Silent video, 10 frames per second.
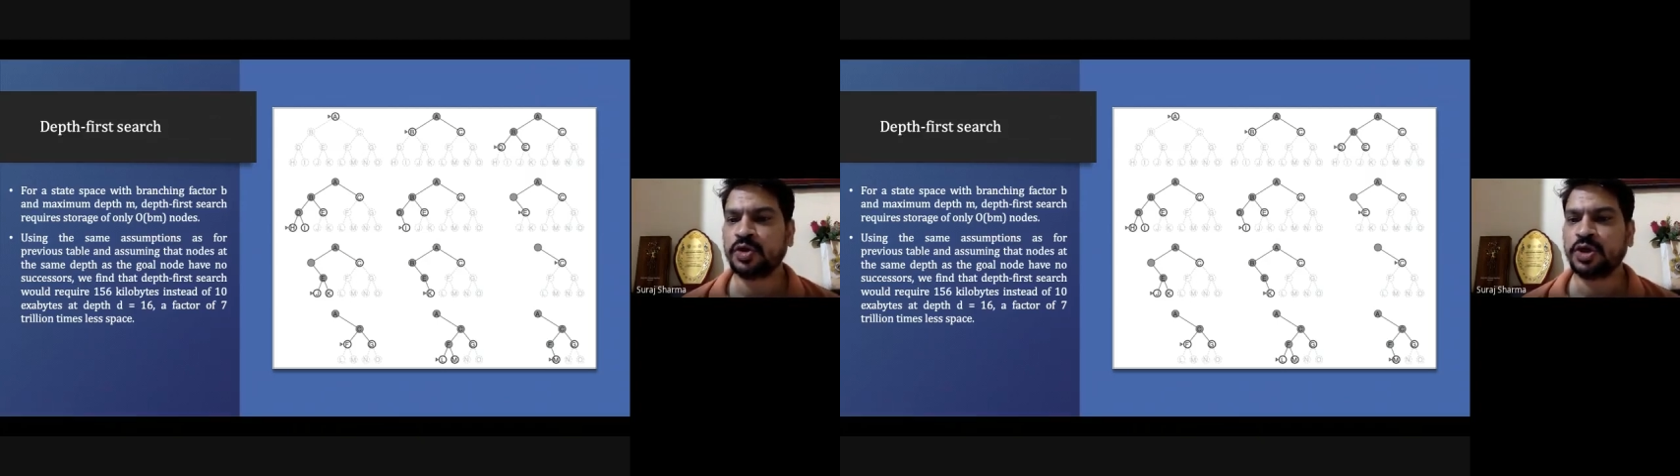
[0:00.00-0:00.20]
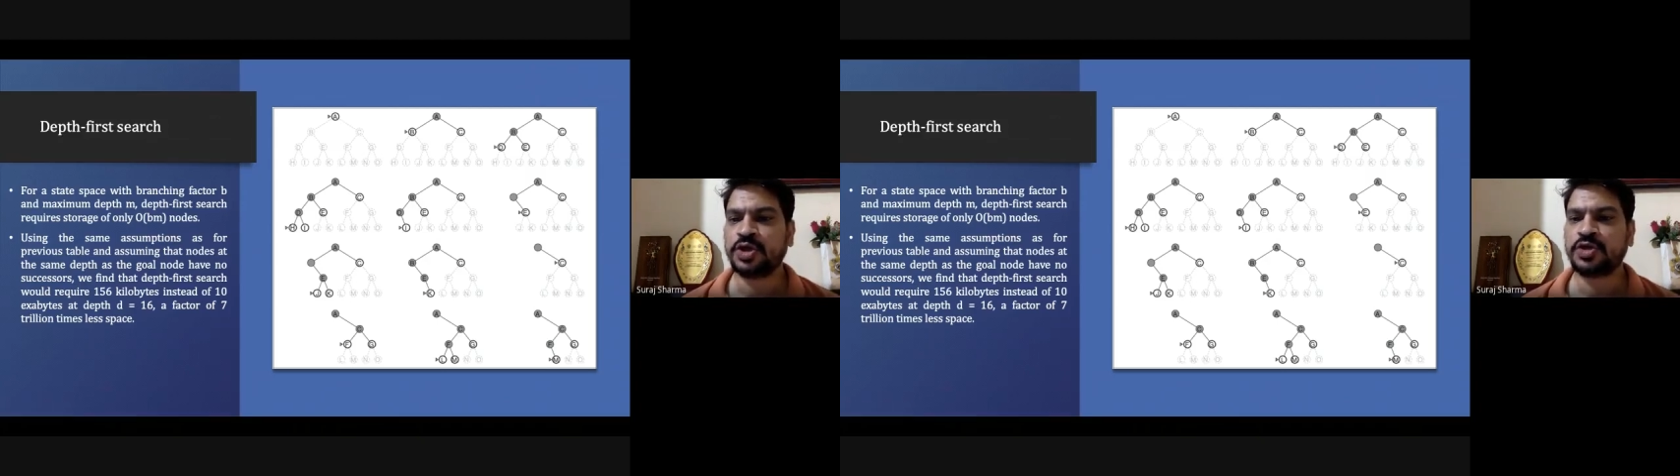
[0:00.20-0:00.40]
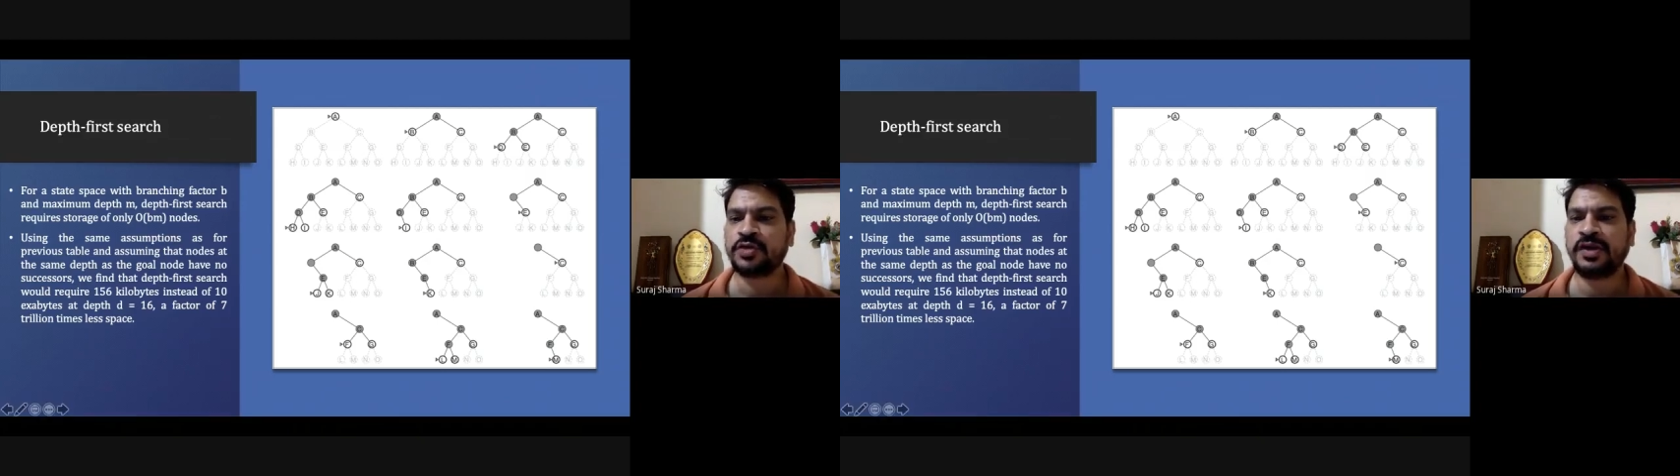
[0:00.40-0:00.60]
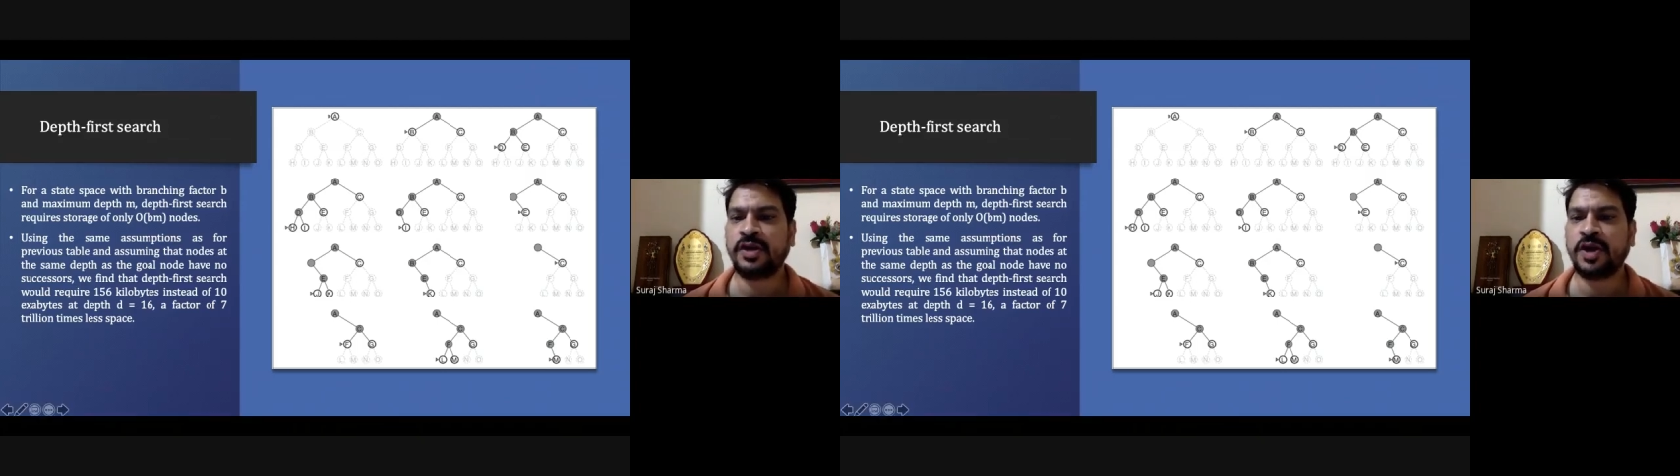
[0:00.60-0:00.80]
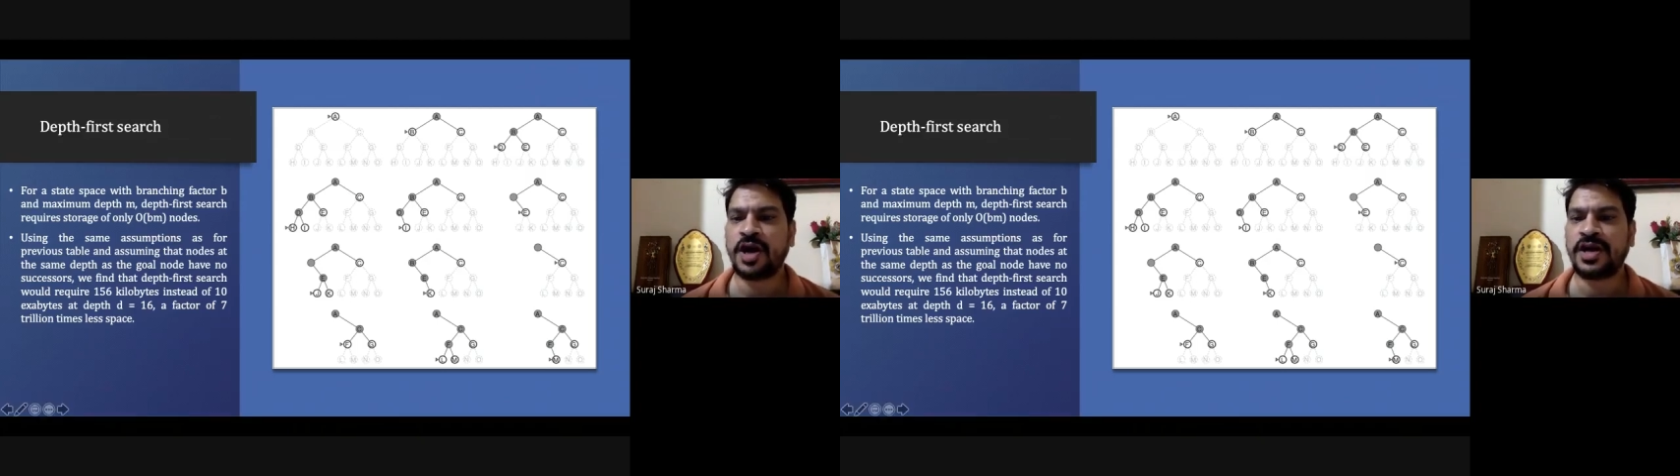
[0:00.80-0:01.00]
so we'll
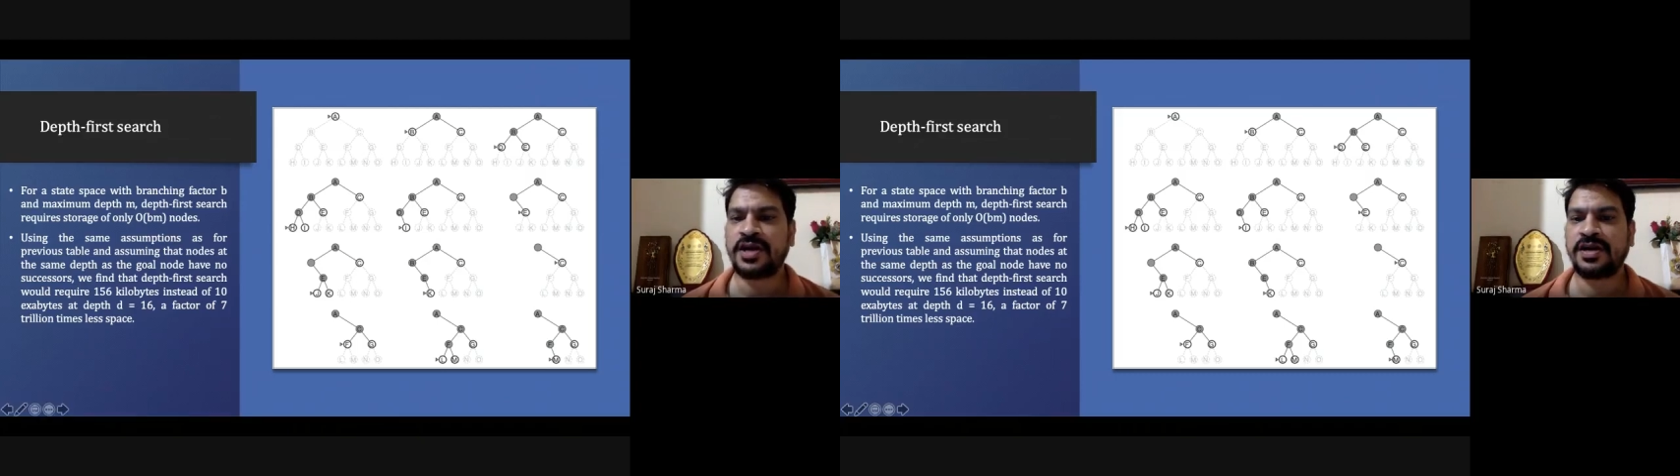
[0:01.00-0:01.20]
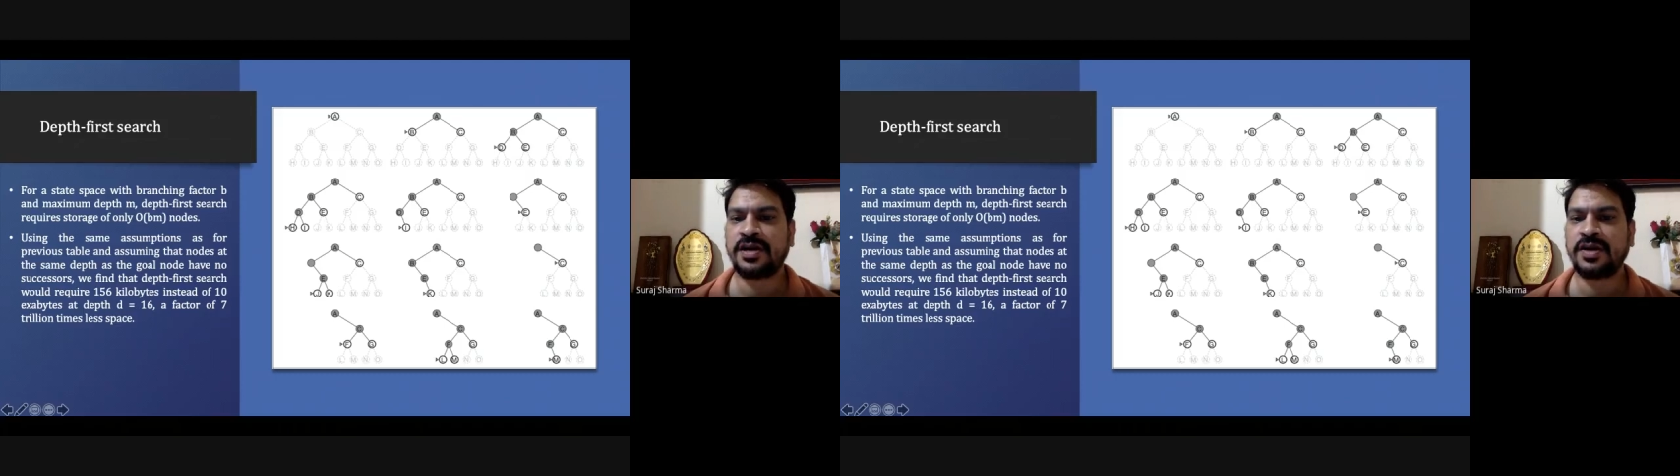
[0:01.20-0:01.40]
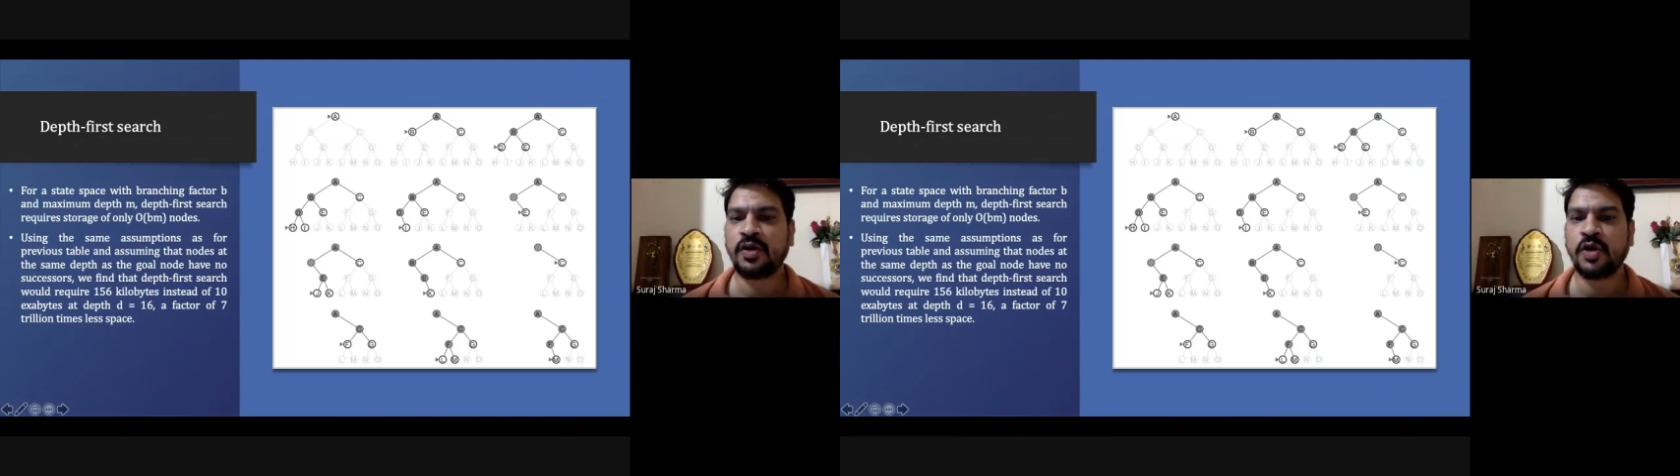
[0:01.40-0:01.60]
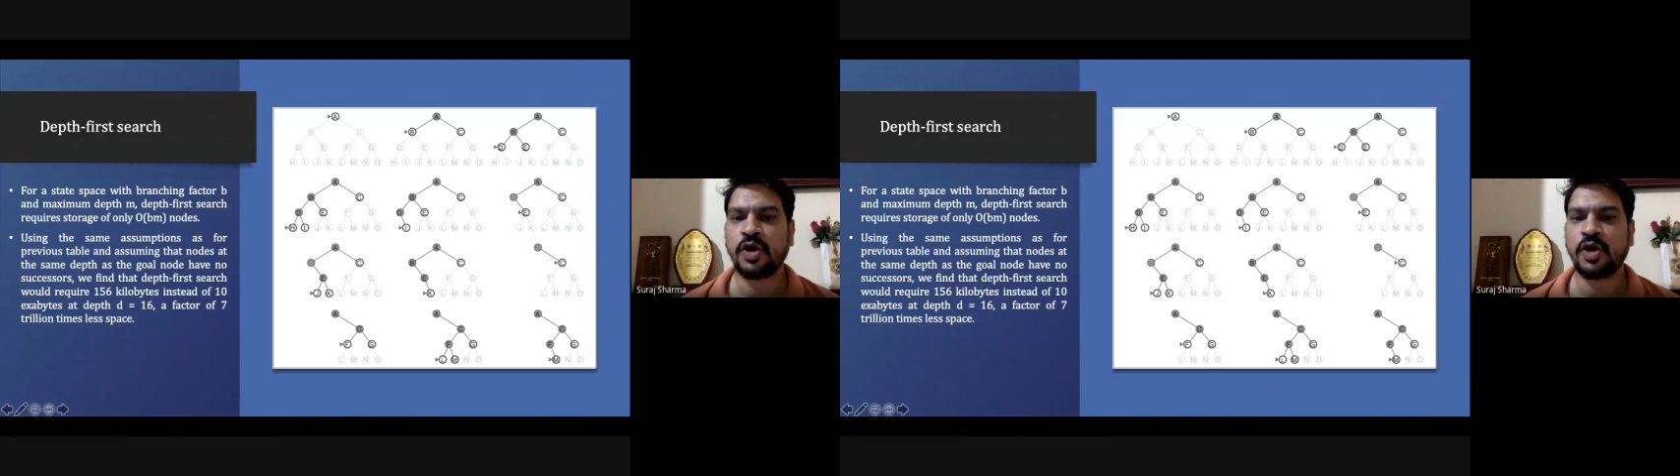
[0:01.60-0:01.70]
not go